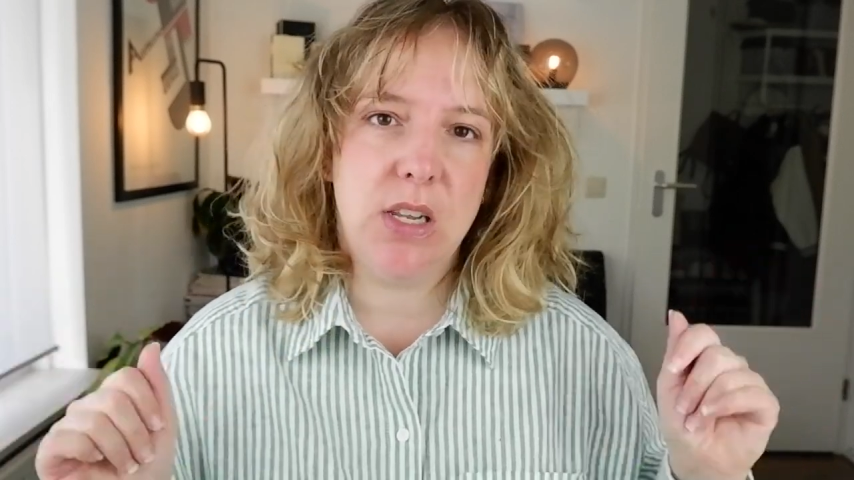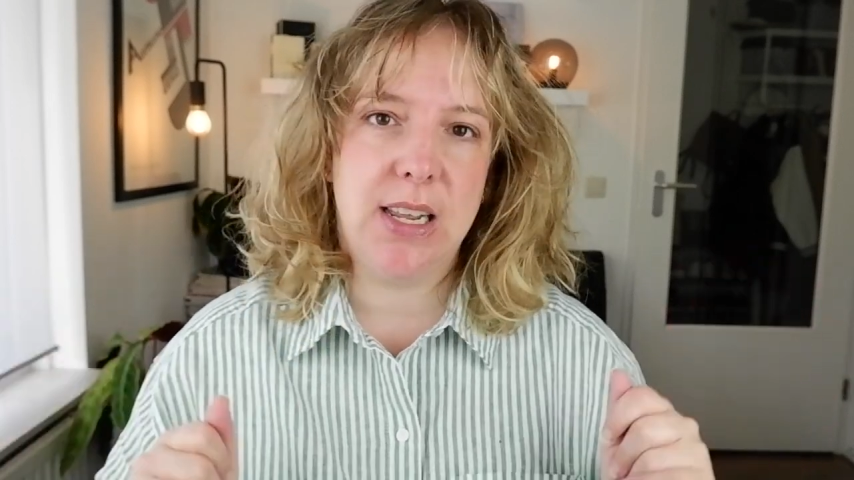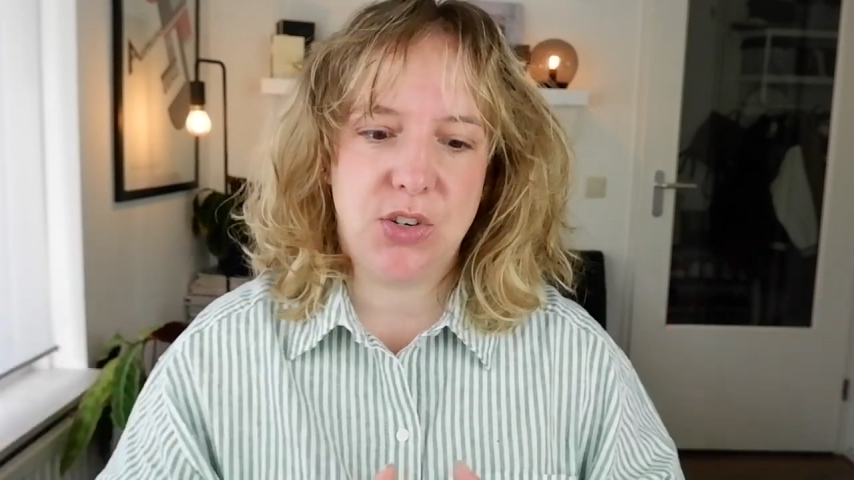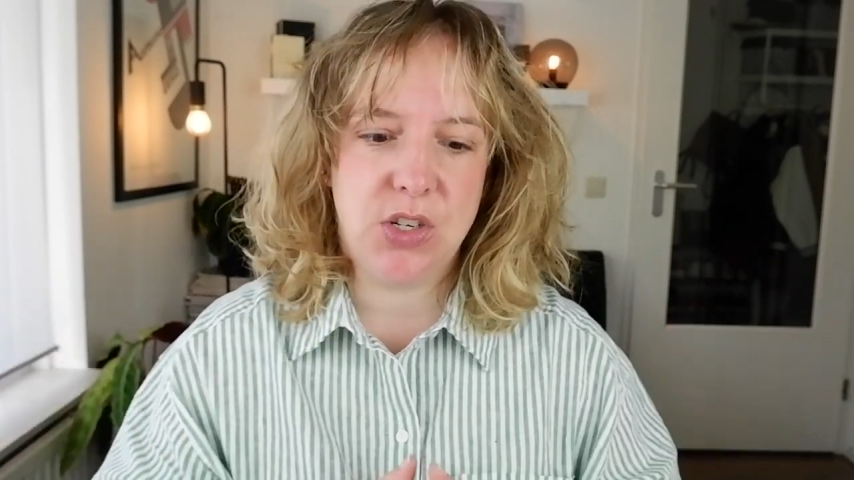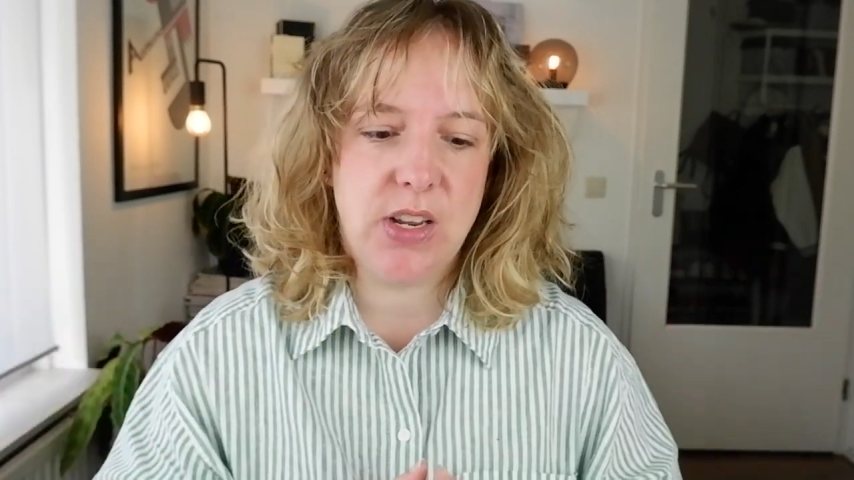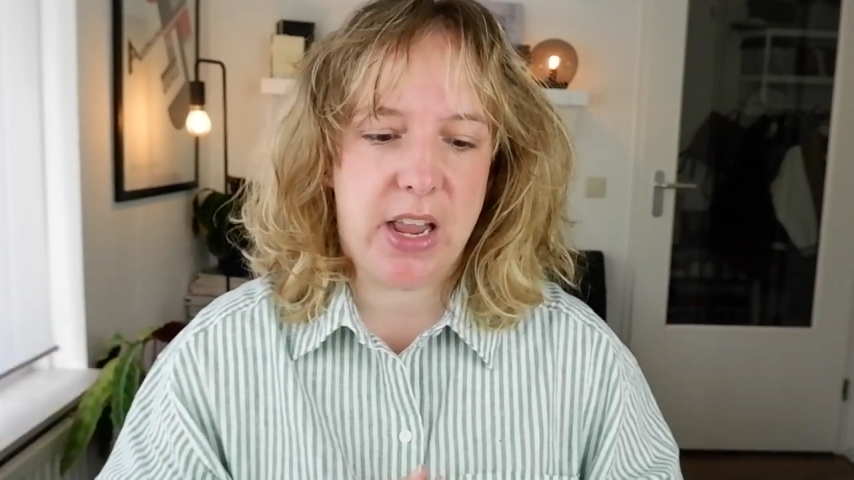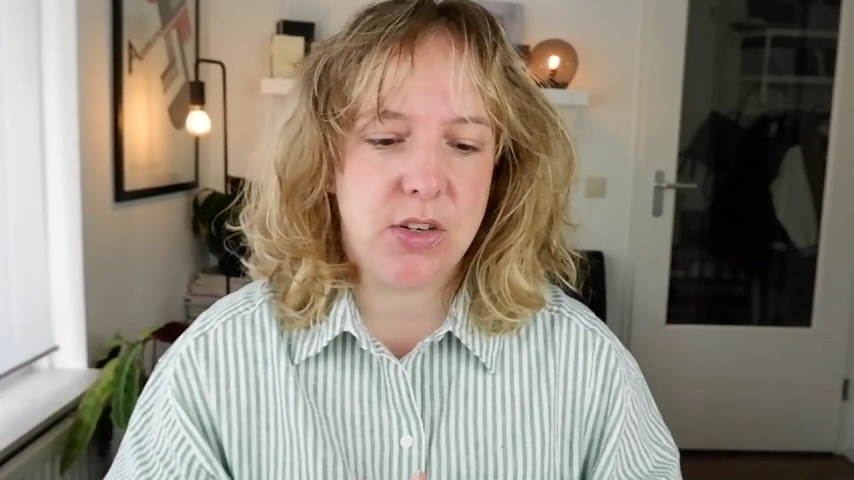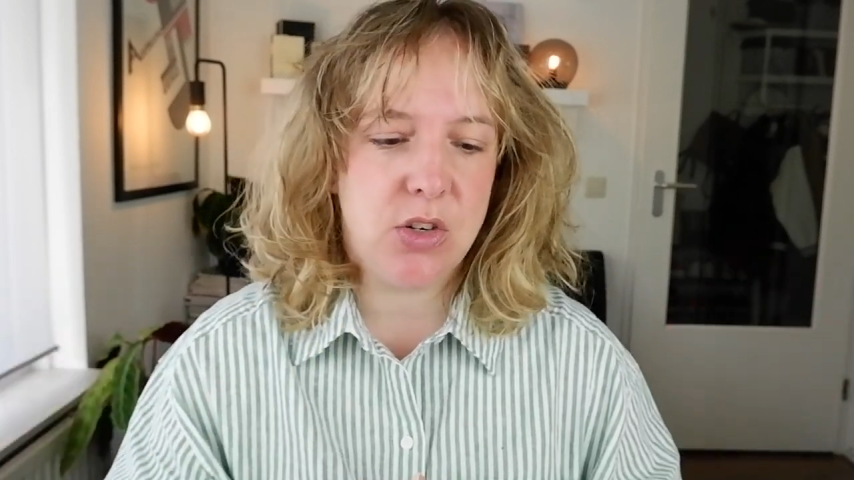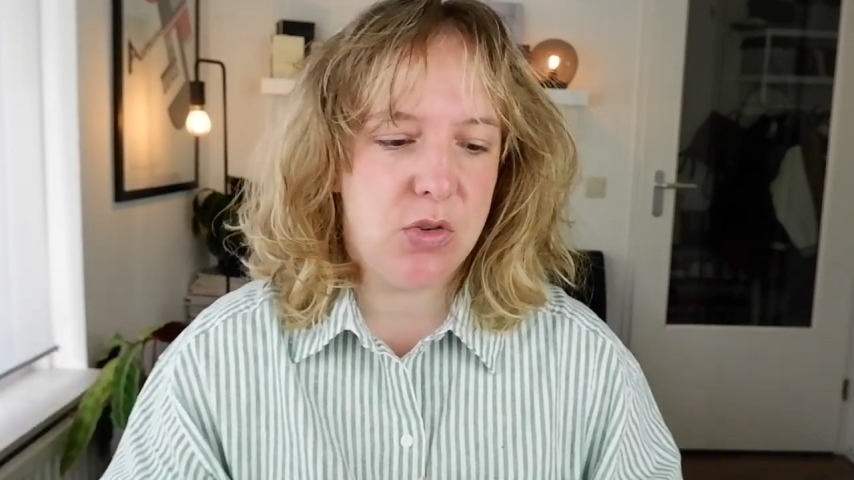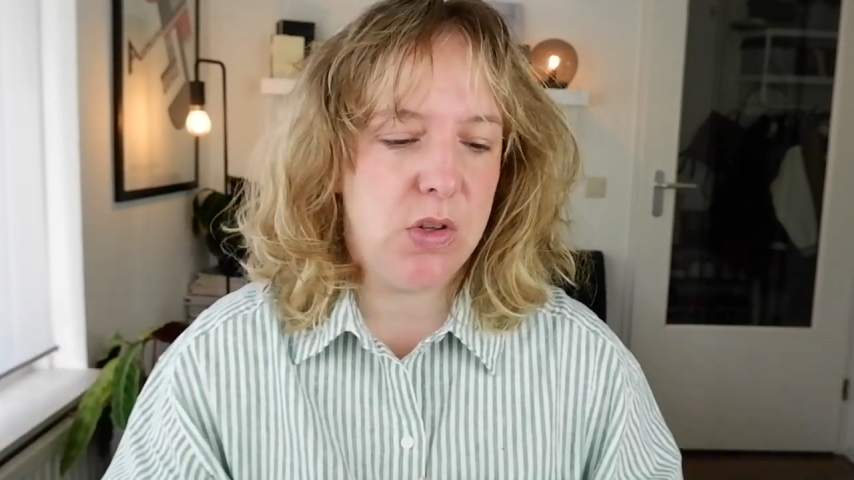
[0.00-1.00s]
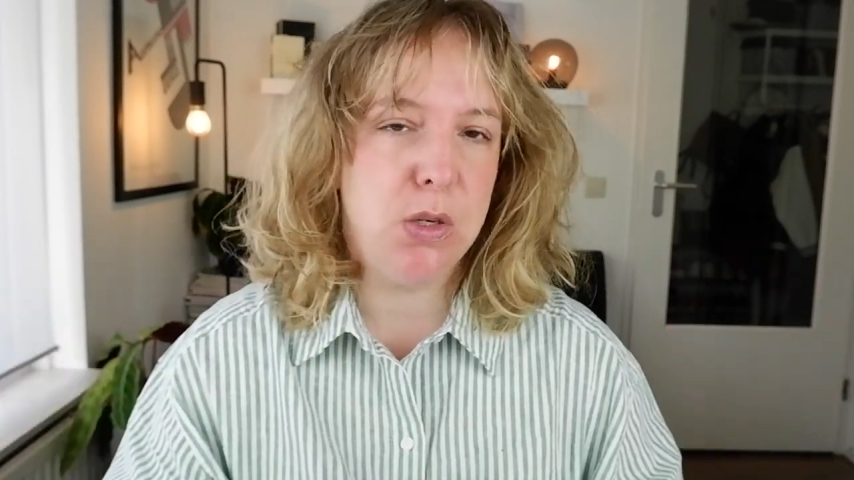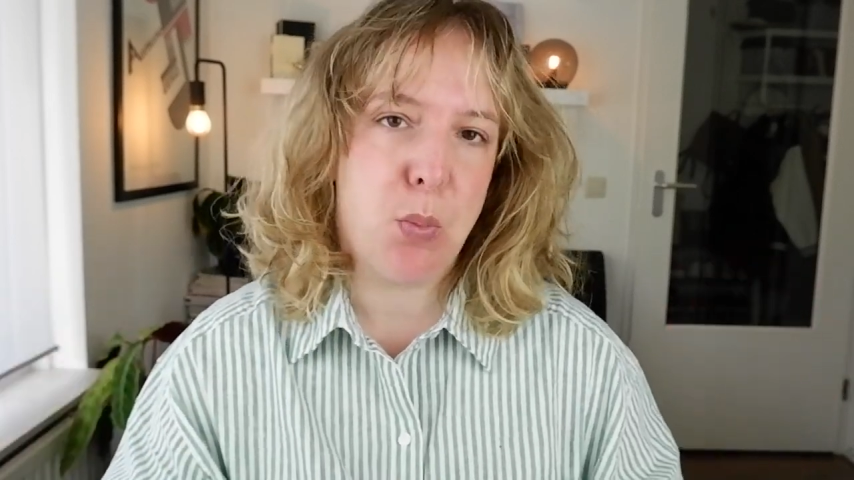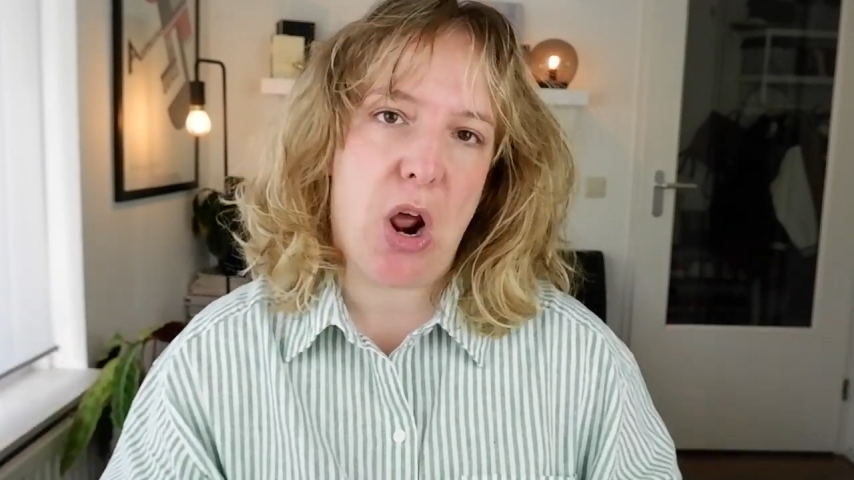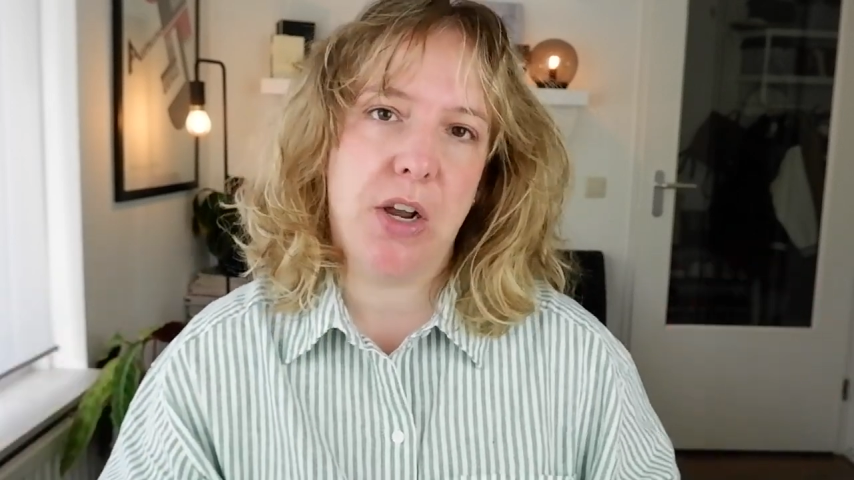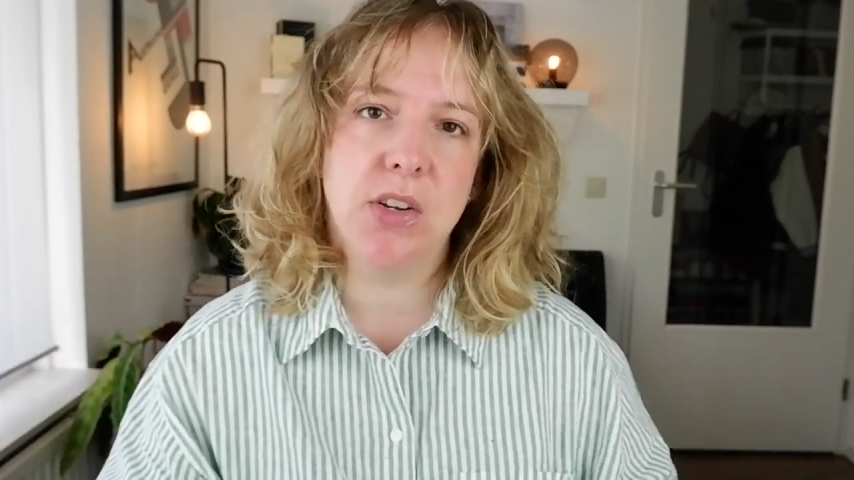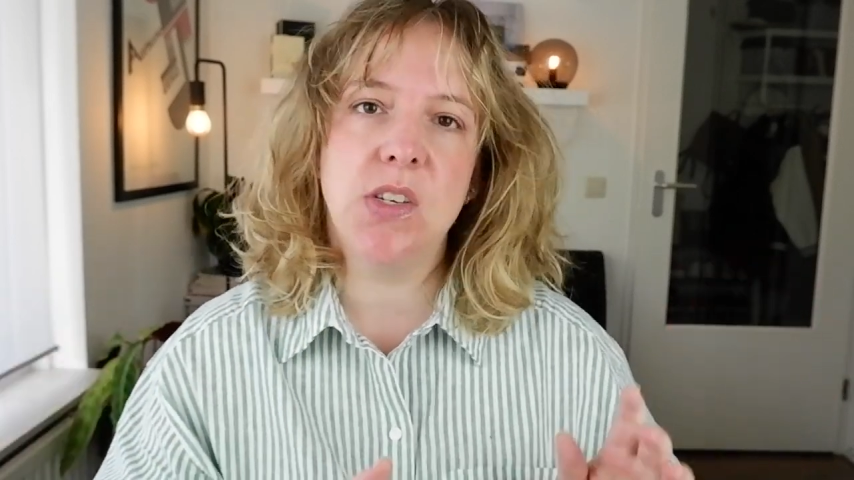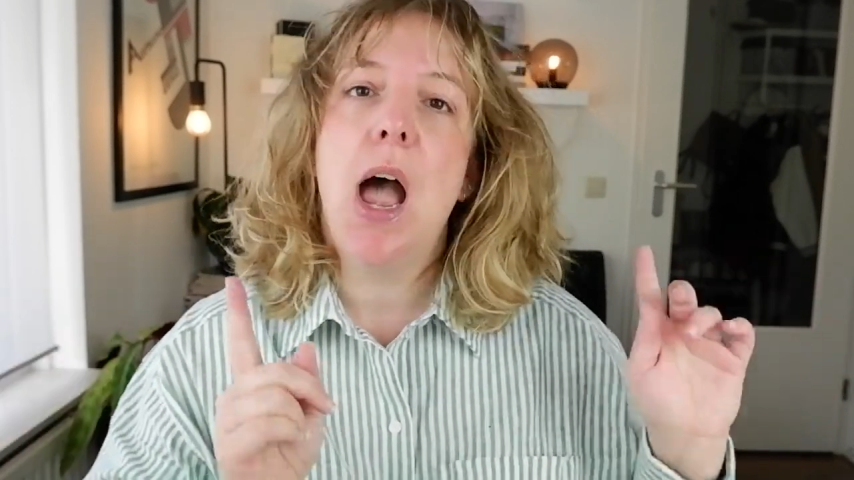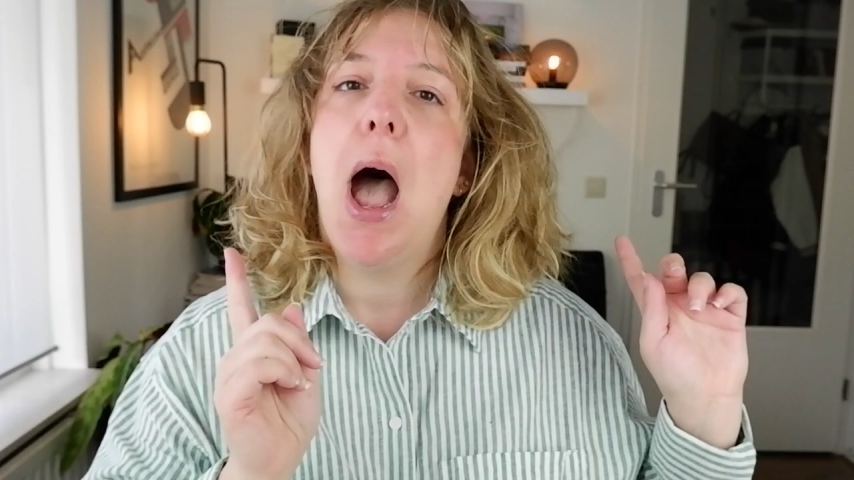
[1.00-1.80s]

let's just get to these products.